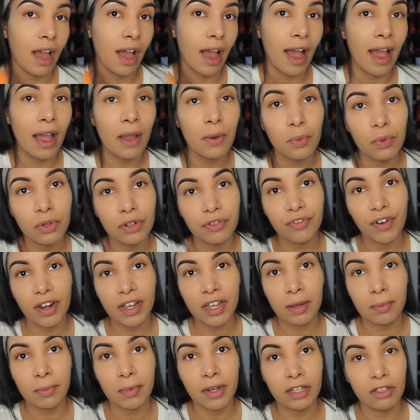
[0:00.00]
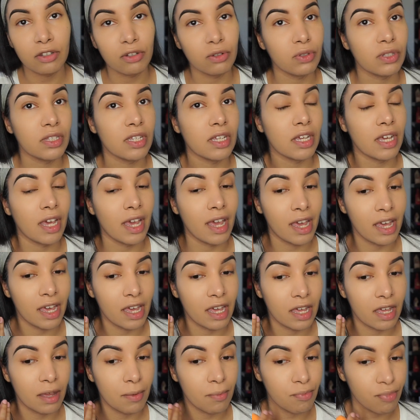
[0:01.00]
I would recommend using
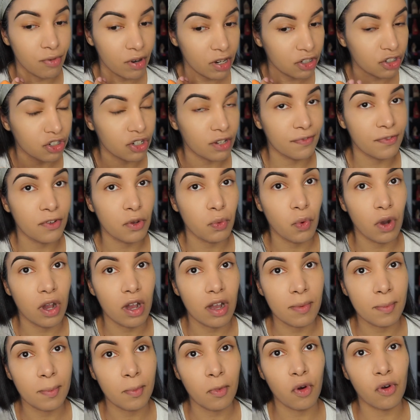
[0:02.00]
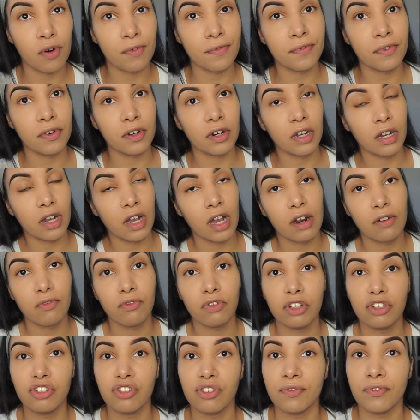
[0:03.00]
a brush if you want a more fuller
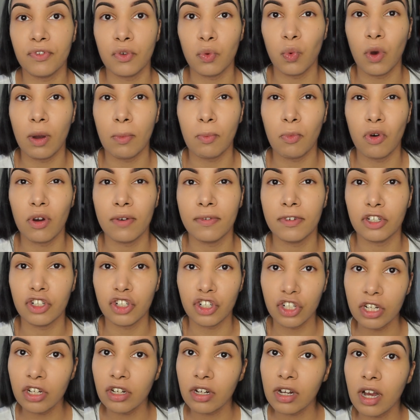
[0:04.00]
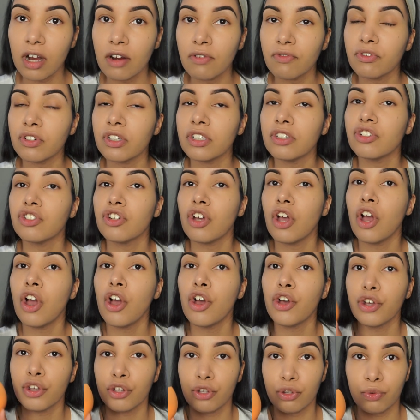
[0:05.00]
coverage. If you want more of a sheer coverage,
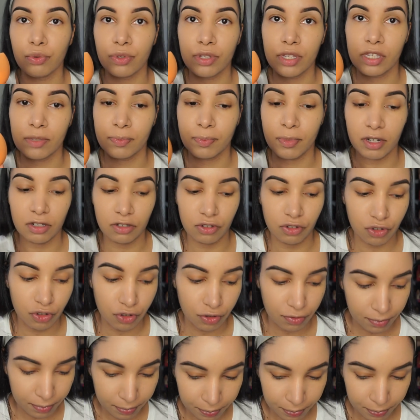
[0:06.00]
use a sponge.